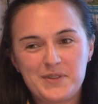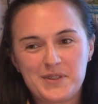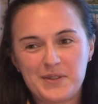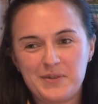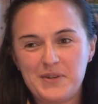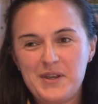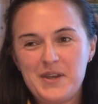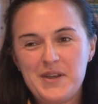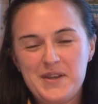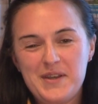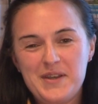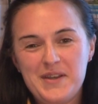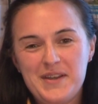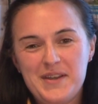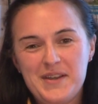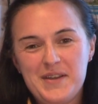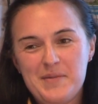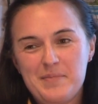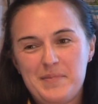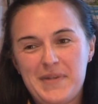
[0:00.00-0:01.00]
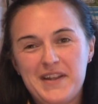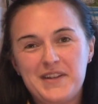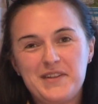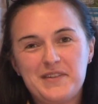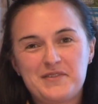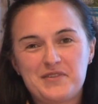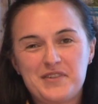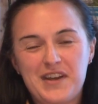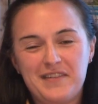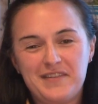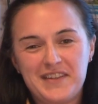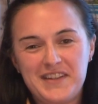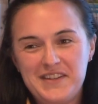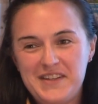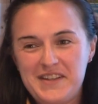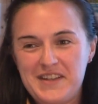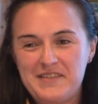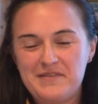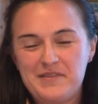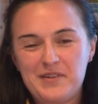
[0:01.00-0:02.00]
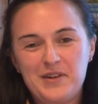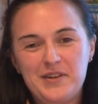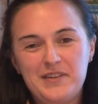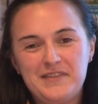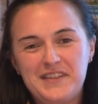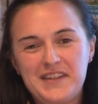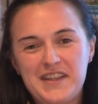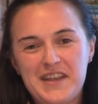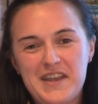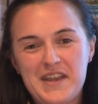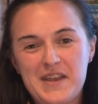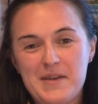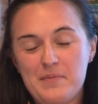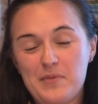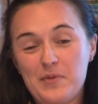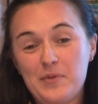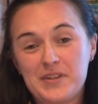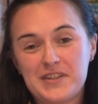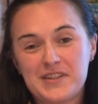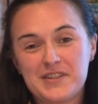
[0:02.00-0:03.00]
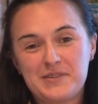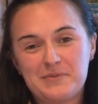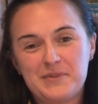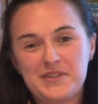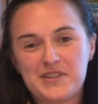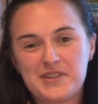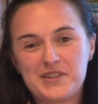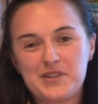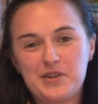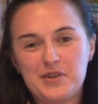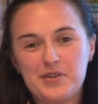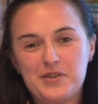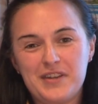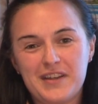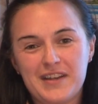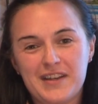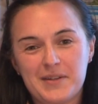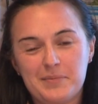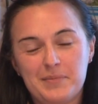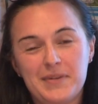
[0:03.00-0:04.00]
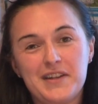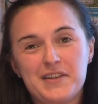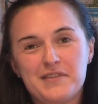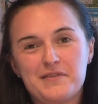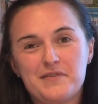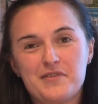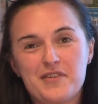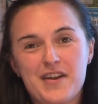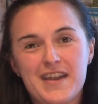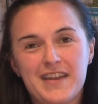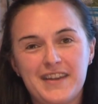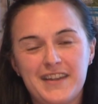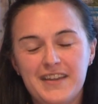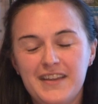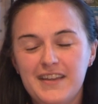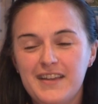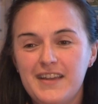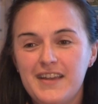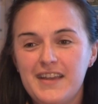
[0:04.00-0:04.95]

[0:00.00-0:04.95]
So plenty of travelling involved, which is good, and plenty of variety.